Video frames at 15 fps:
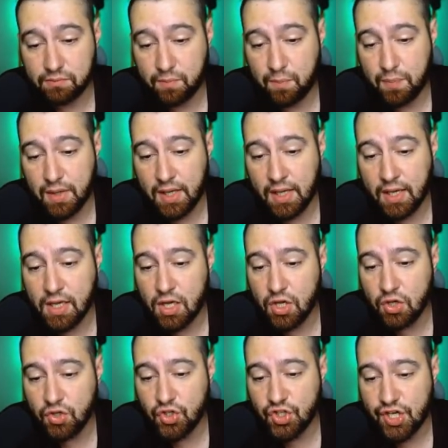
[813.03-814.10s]
big,
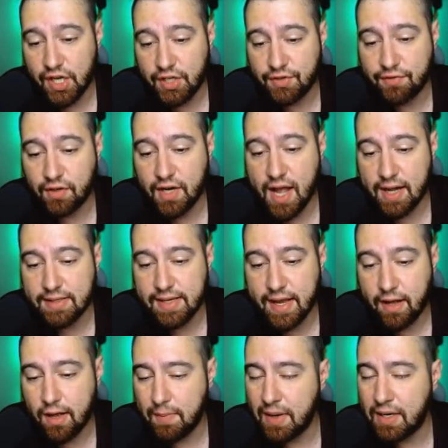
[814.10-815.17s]
huge change for
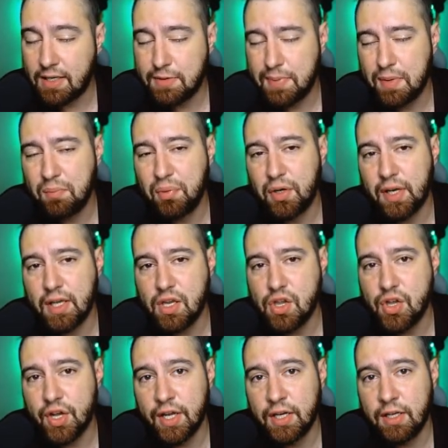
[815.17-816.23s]
Noctowl. I mean, it's been pretty
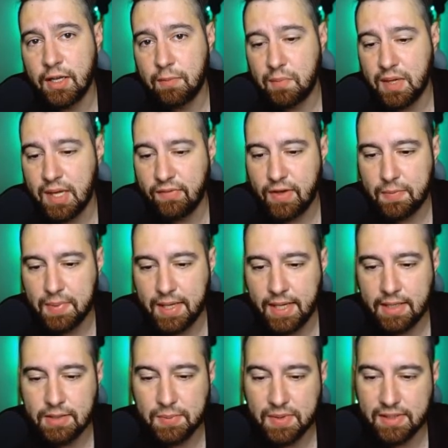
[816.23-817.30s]
good in PvP.
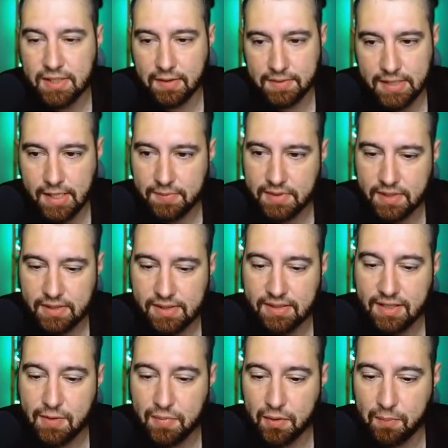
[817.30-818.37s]
It's been sometimes a
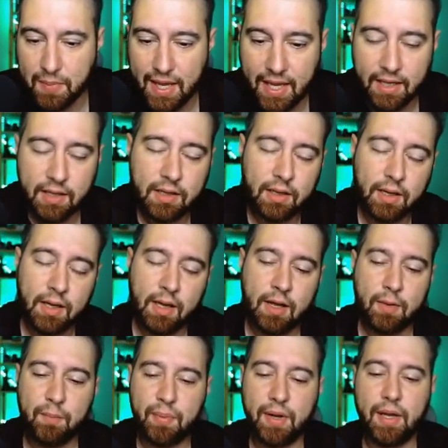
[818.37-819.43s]
sleeper pick,
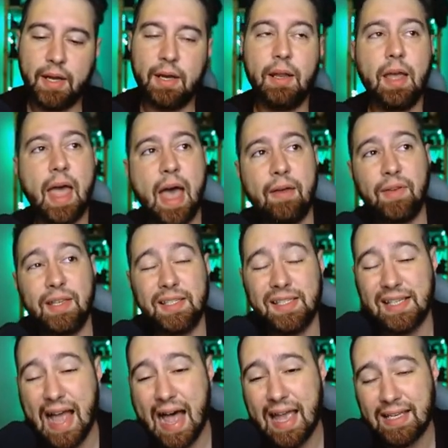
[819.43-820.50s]
but having
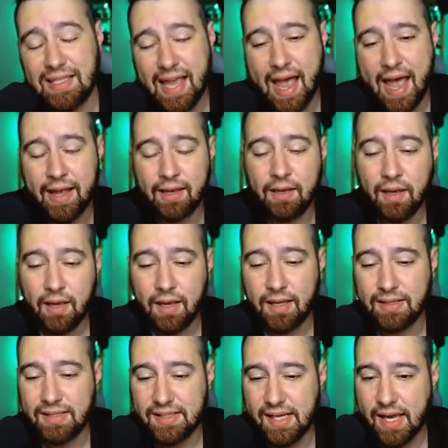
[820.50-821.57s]
Sky Attack and
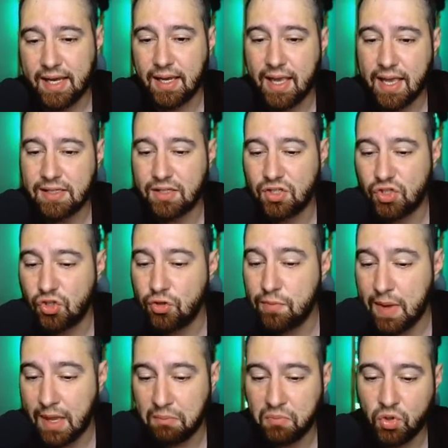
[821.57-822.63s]
Psychic as his two
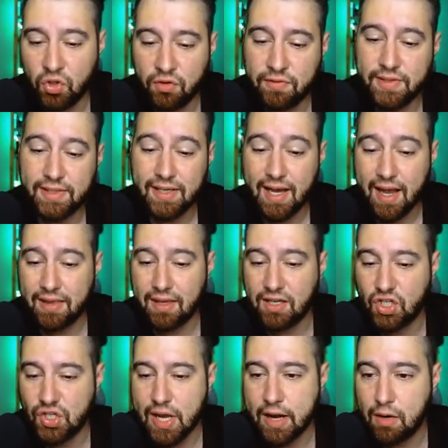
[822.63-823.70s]
main moves, I think
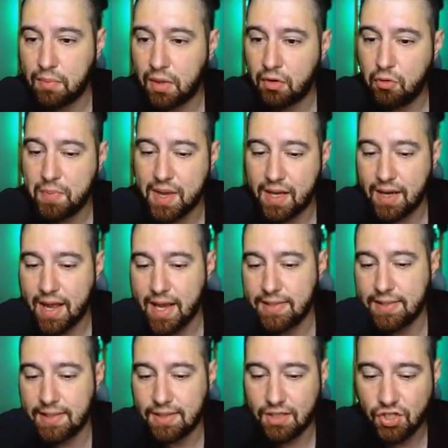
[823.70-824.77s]
Shadow Ball would be a nice
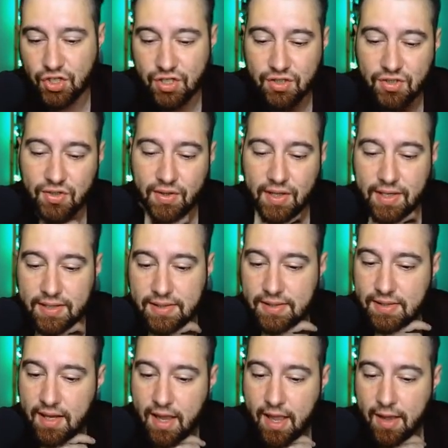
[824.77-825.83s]
addition to this.
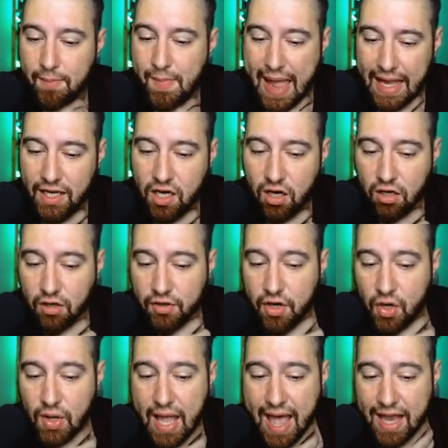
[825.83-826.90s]

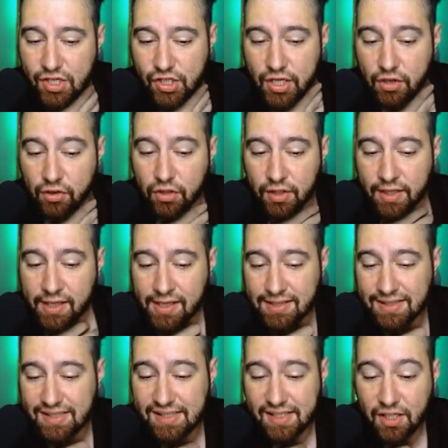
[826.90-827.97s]
Magcargo actually learning
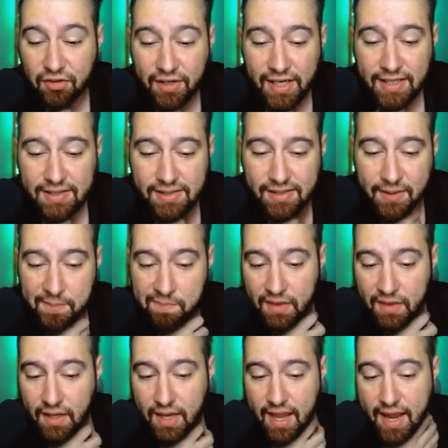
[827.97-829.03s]
Incinerate
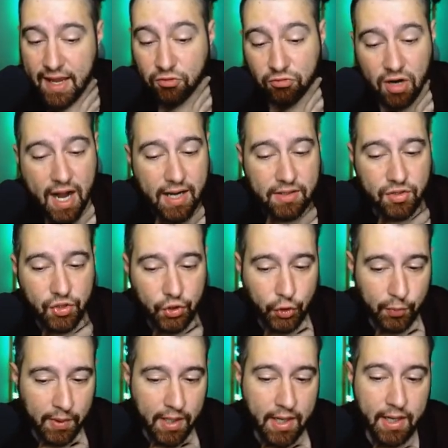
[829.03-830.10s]
and Rock
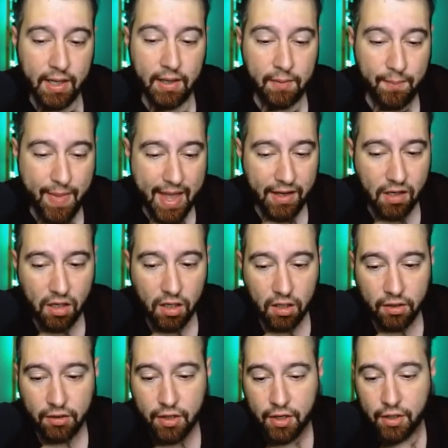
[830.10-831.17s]
Tomb.
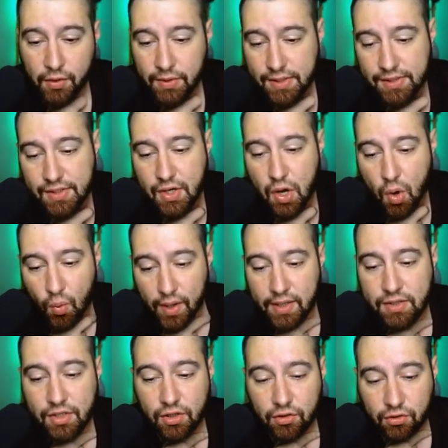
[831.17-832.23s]
Magcargo is going
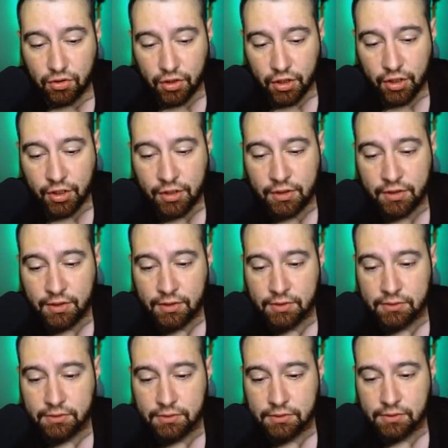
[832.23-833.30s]
to learn,
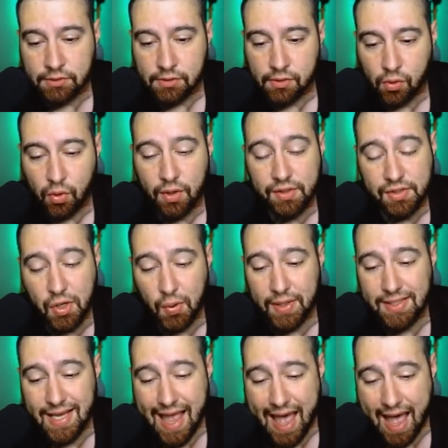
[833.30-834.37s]
or it's going
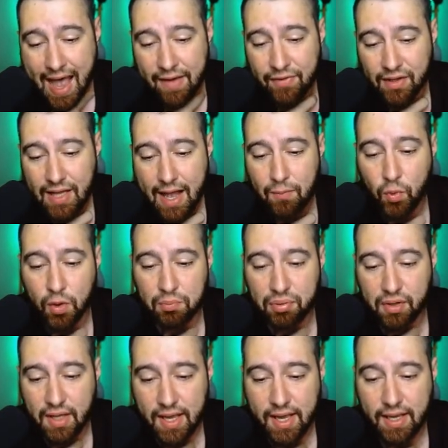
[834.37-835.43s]
to have a lot more
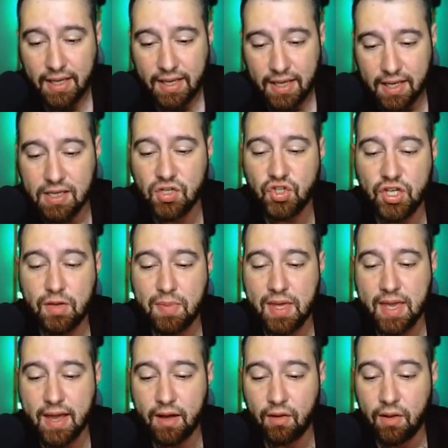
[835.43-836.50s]
play in
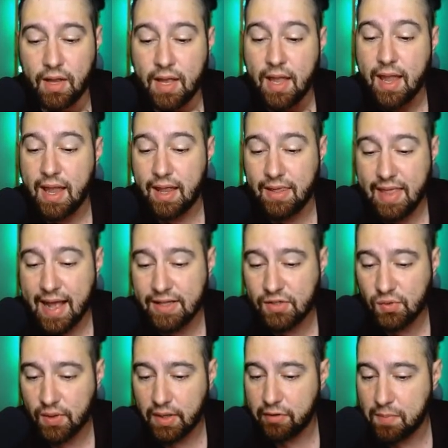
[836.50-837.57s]
GBL, and that's what
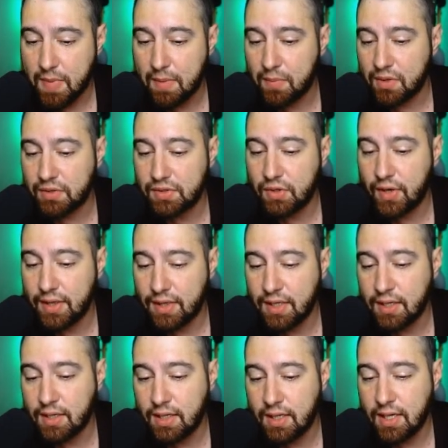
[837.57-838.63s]
I remember. So I think
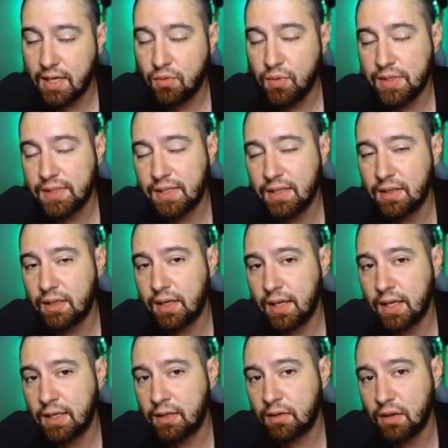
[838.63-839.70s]
he was in
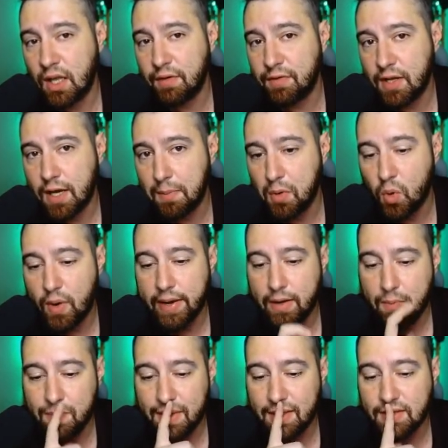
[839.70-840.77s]
Love Cup quite a
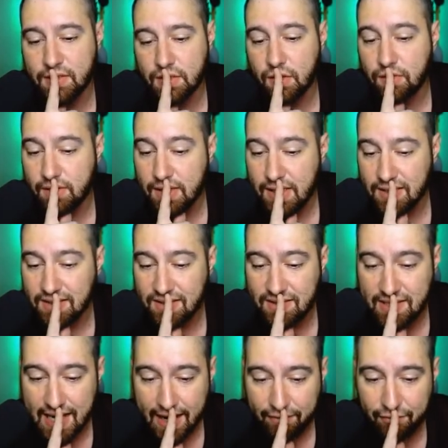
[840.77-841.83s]
bit, so he's
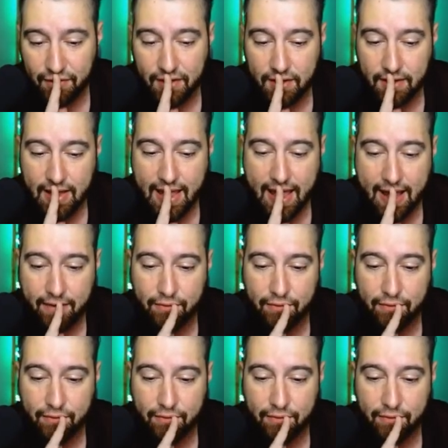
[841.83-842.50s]
definitely going to have a